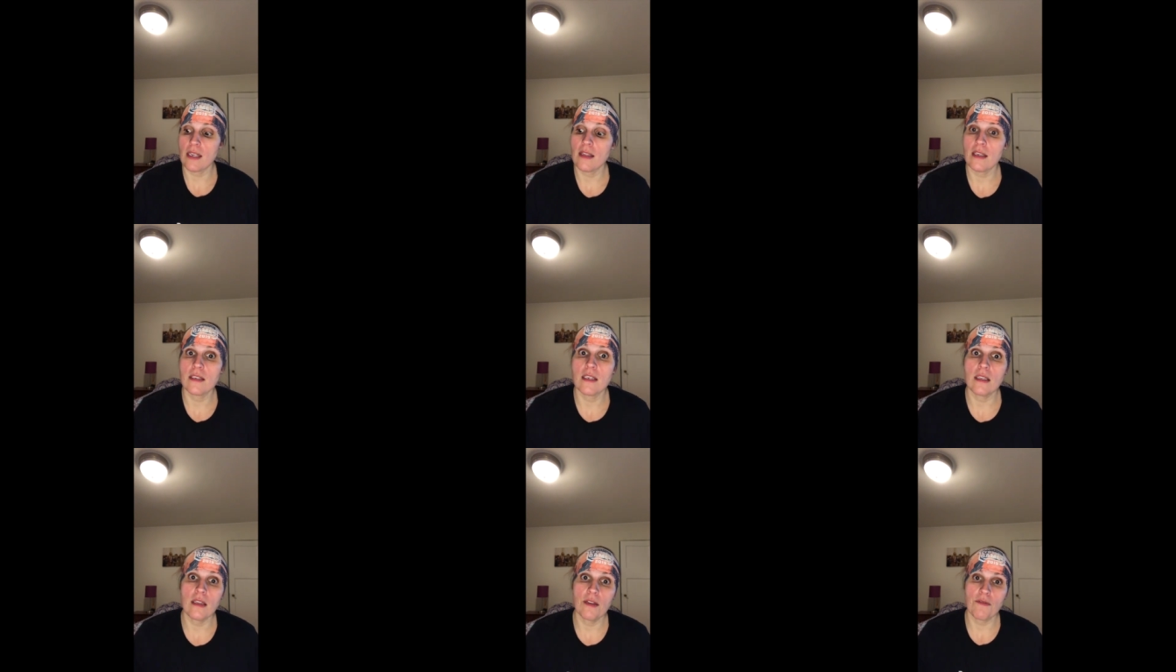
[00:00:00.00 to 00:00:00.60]
They
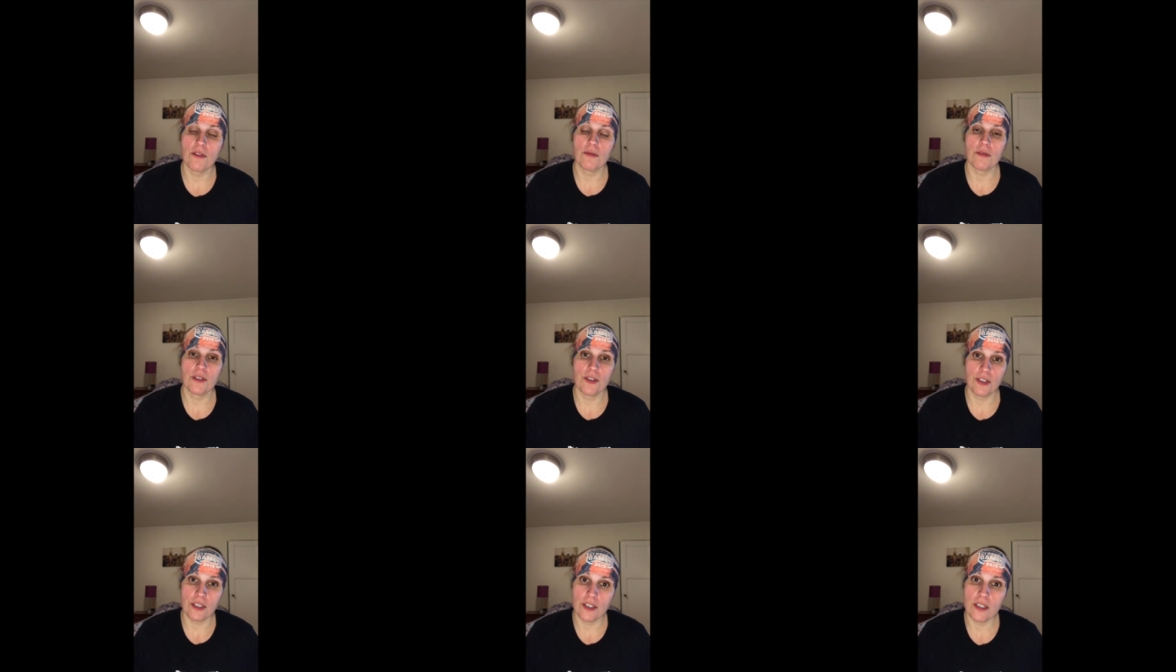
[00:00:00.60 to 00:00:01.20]
did lift the
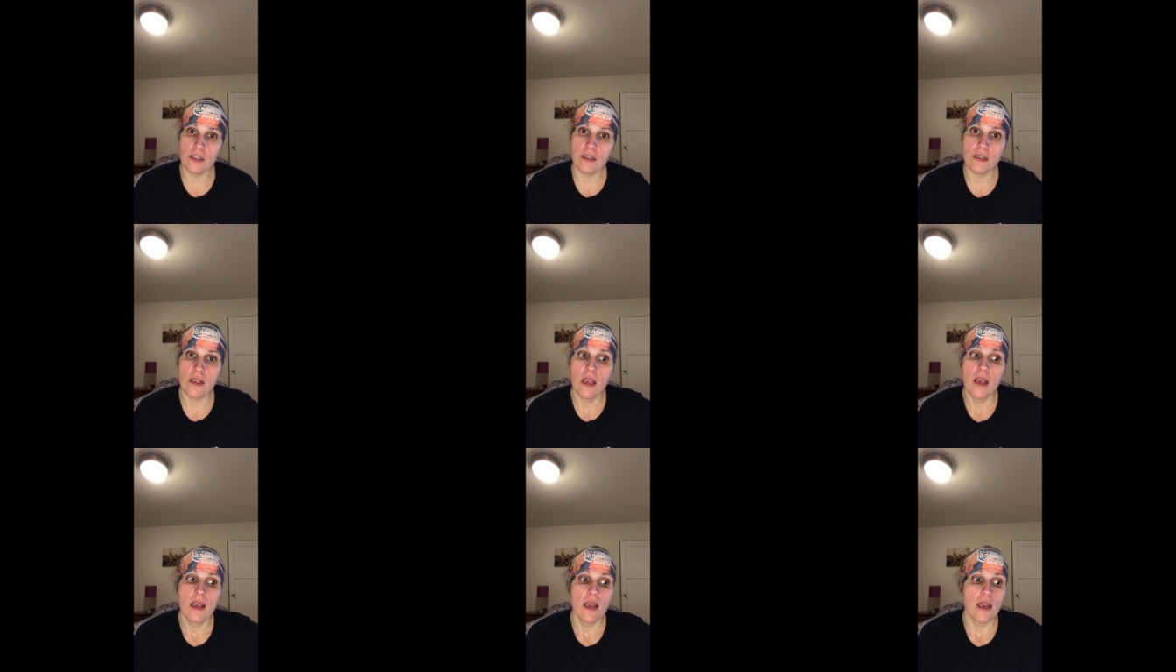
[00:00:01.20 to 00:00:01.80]
restrictions
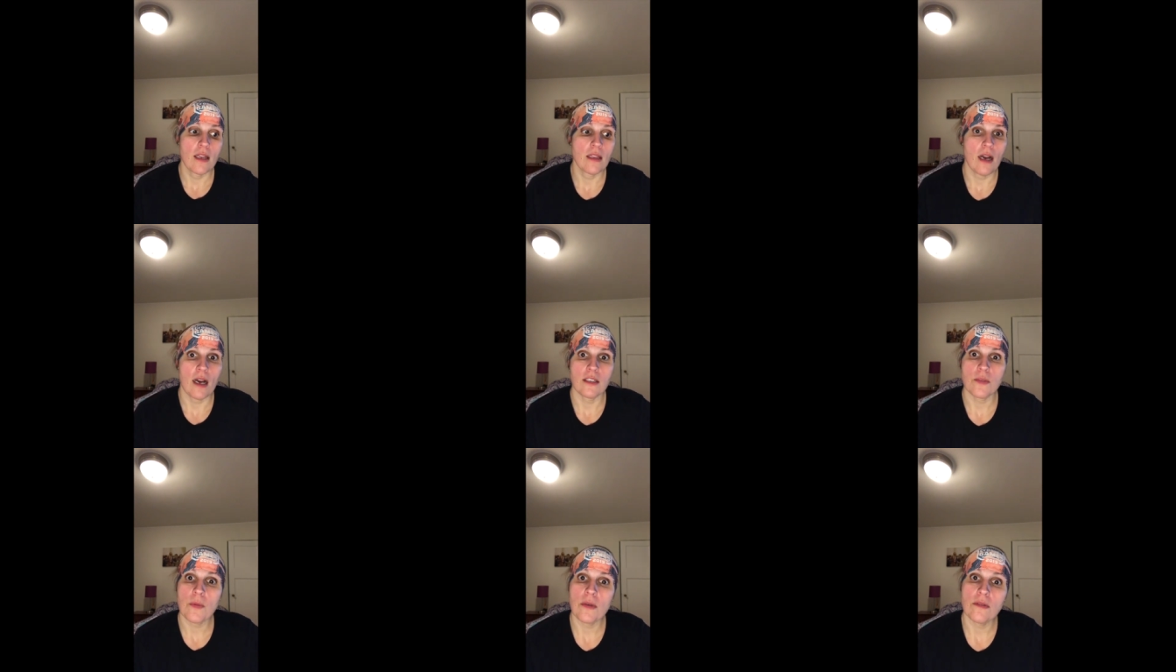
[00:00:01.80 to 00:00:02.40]
in the
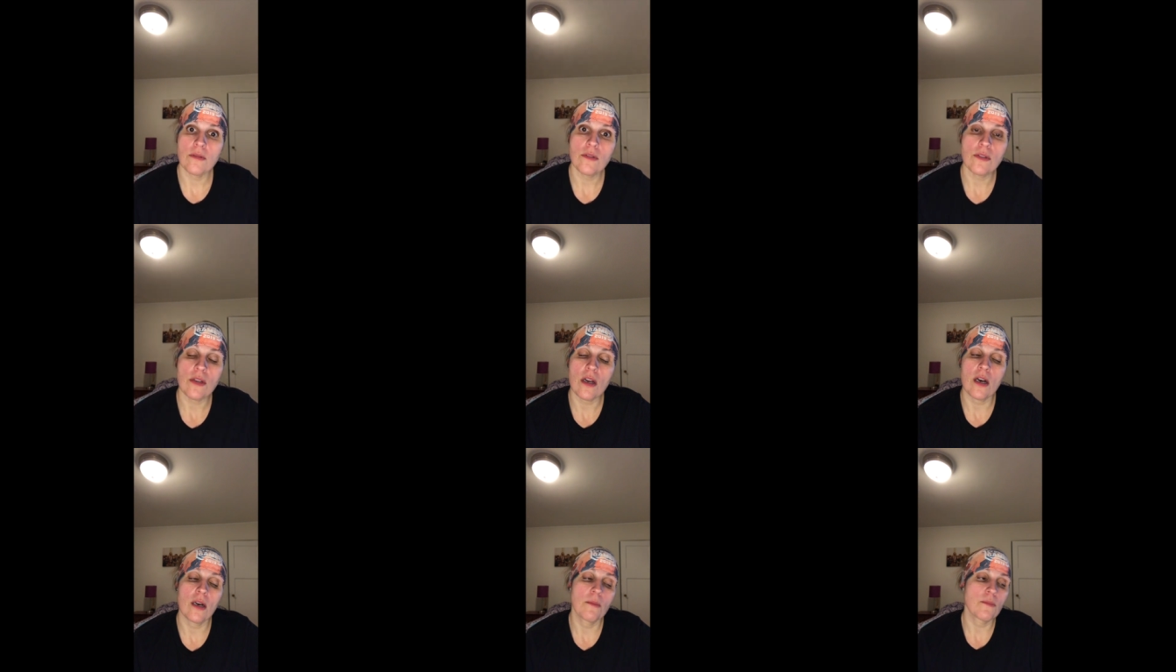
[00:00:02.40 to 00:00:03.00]
hospitals,
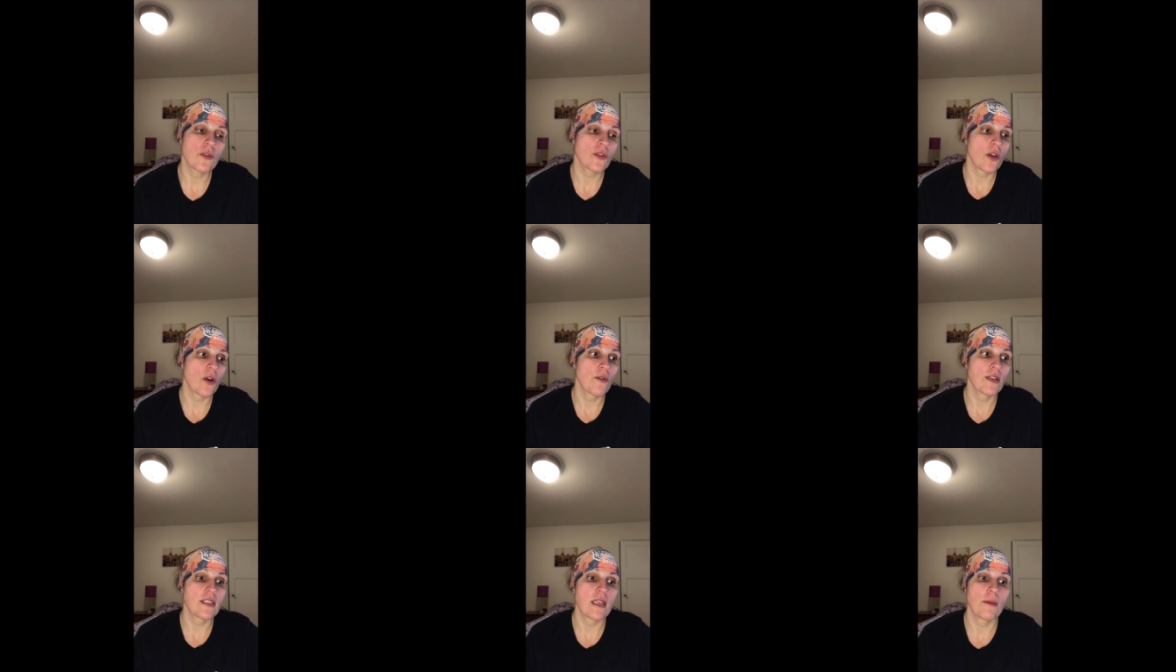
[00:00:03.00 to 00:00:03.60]
um, so
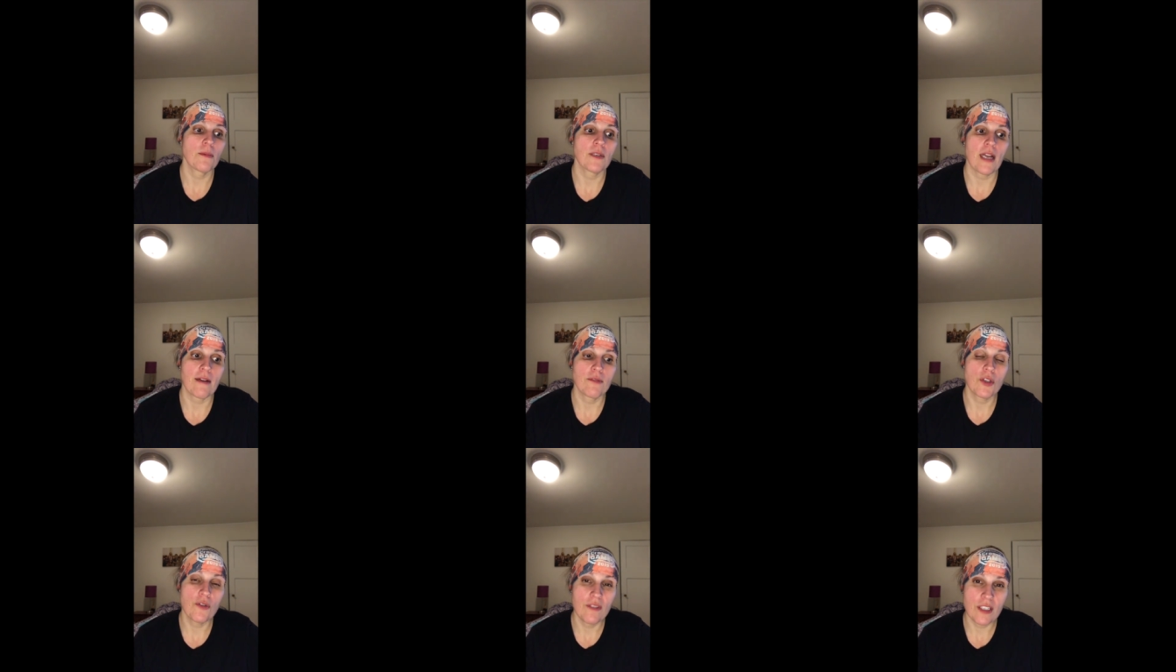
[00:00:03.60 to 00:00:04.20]
he's able to
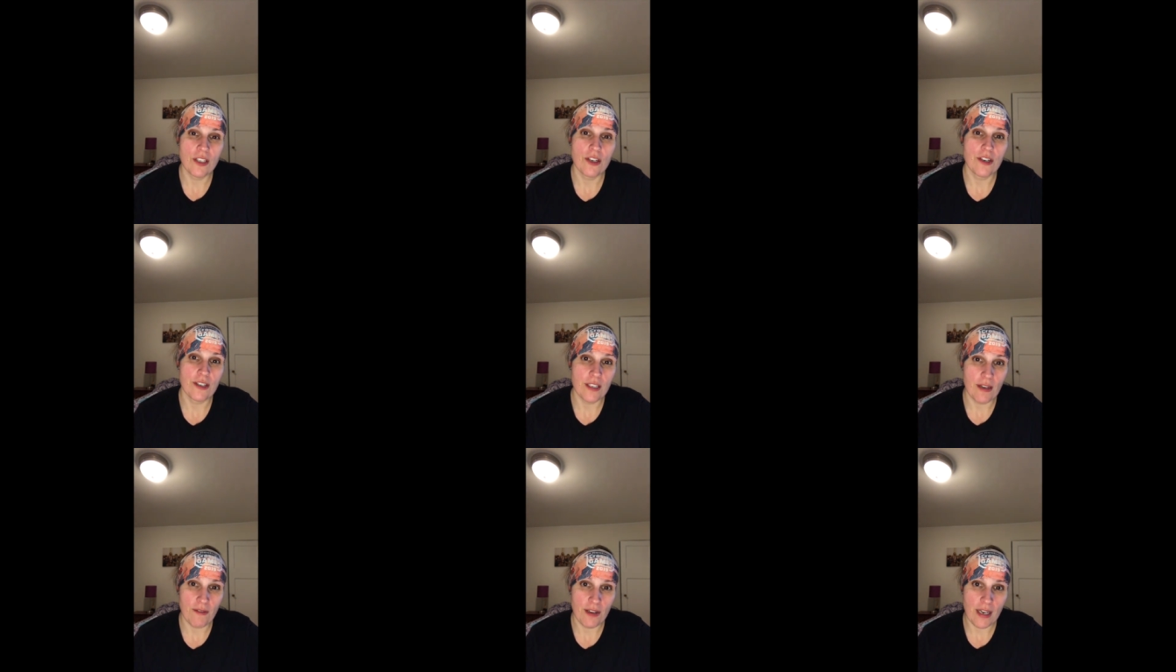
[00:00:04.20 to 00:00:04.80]
have two
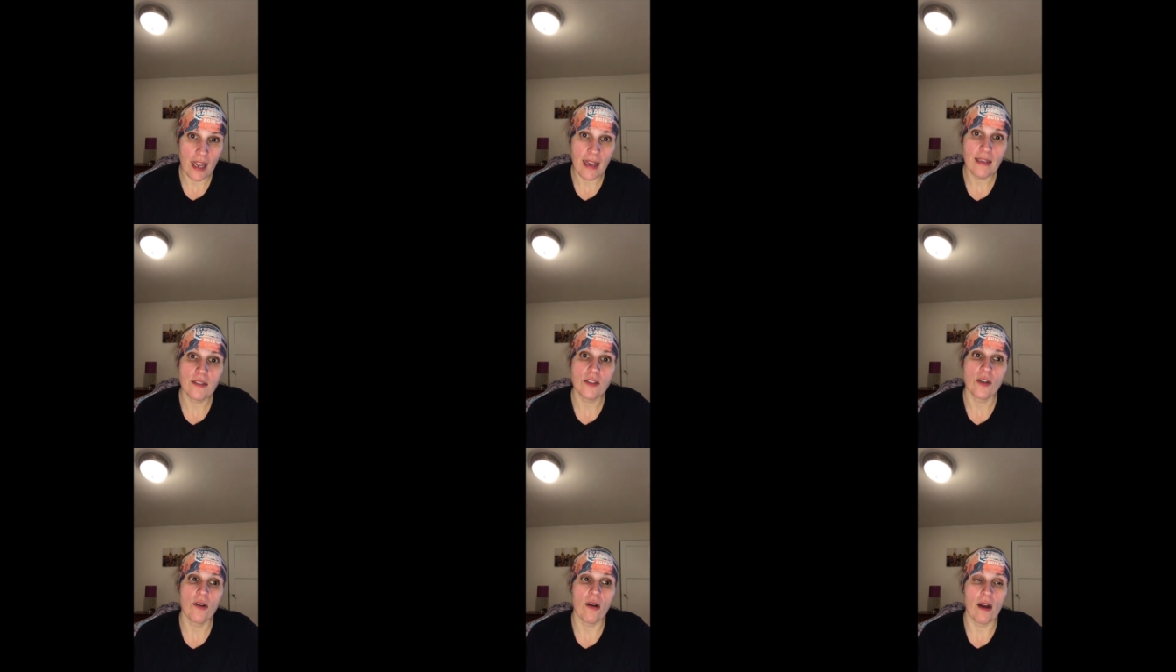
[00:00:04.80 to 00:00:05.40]
visitors every day.
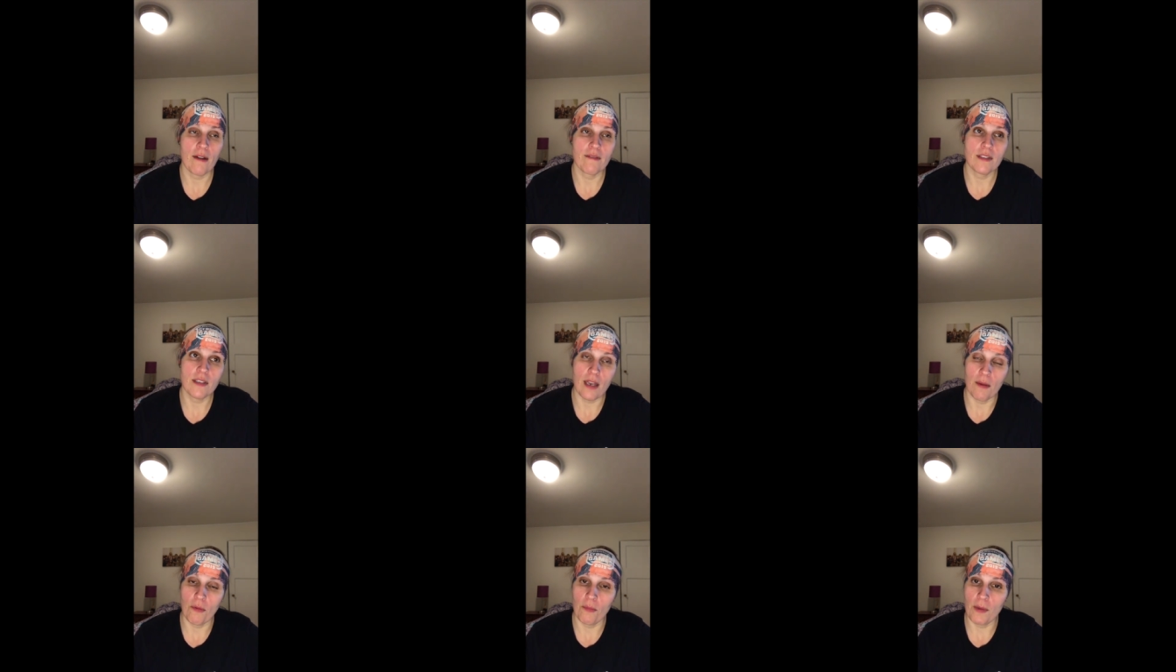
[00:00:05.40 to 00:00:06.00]
So
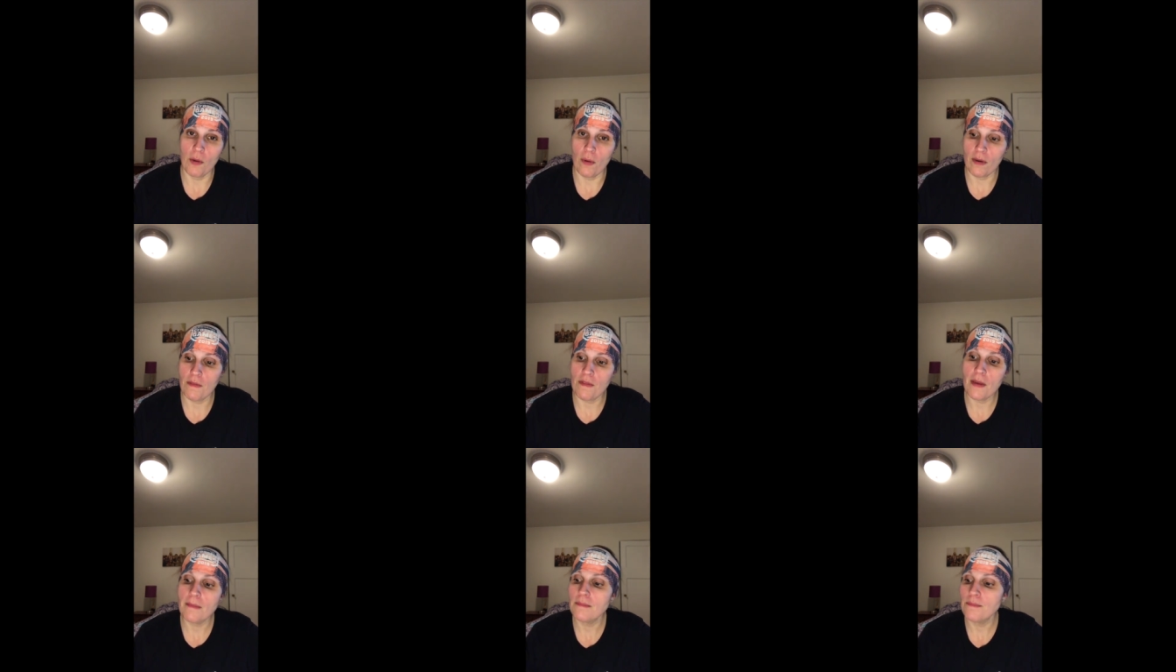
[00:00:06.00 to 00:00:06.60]
obviously I will be one
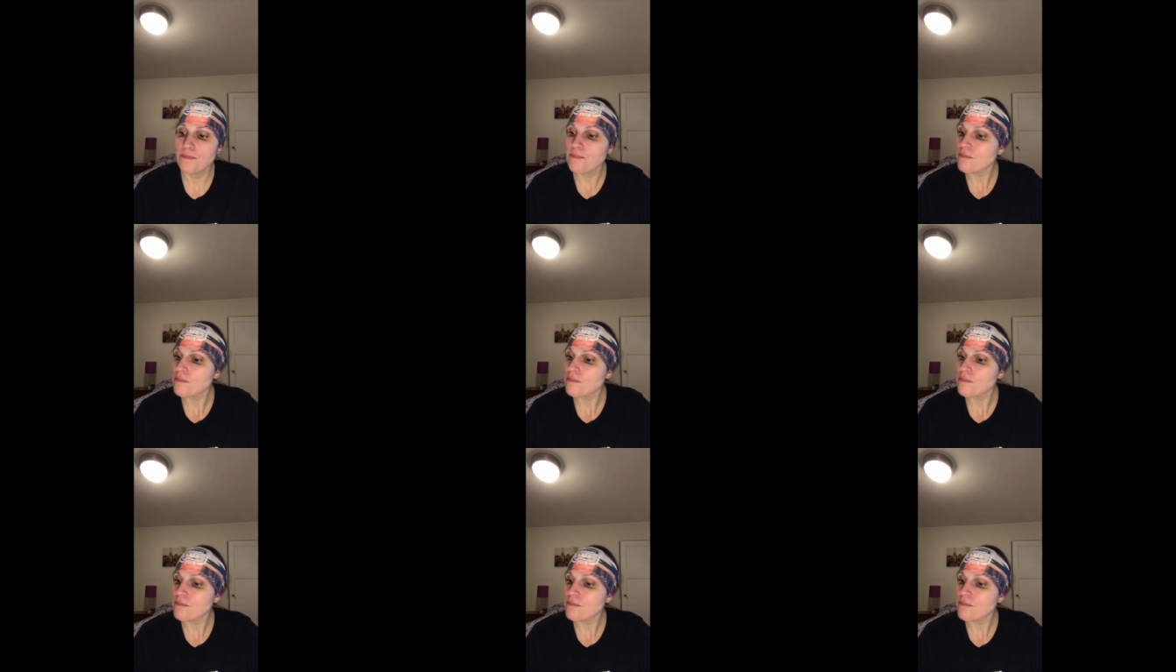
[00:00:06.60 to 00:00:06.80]
of them.